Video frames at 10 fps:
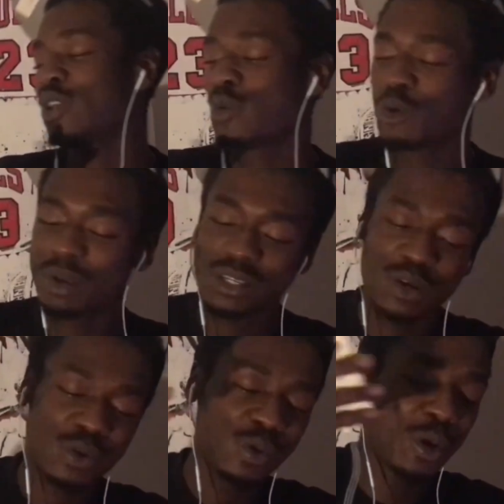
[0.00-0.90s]
you won't miss out
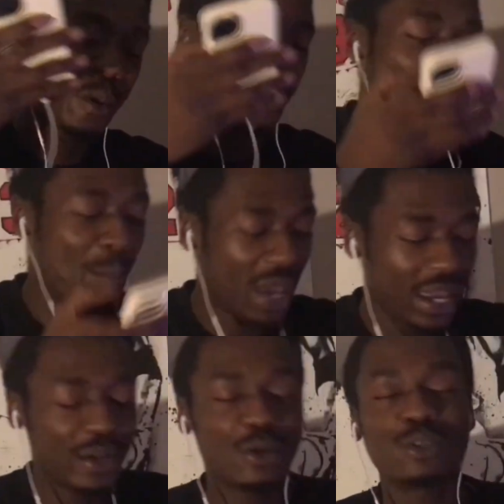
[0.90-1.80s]
on no
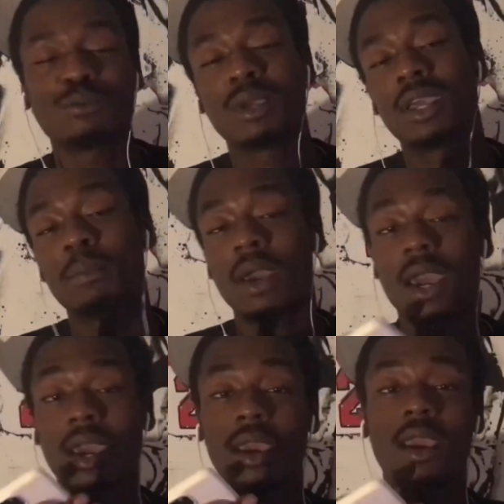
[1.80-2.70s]
bangers, man. But
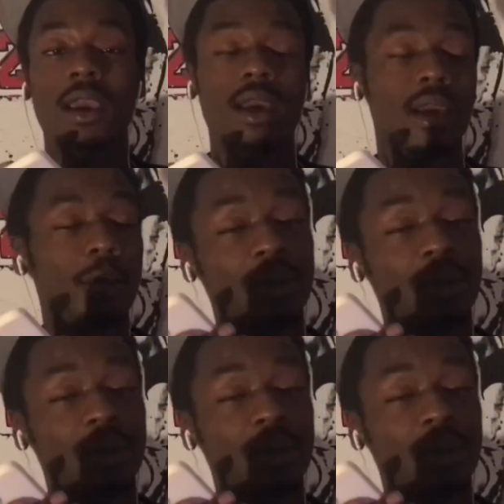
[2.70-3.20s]
hey, I'm gonna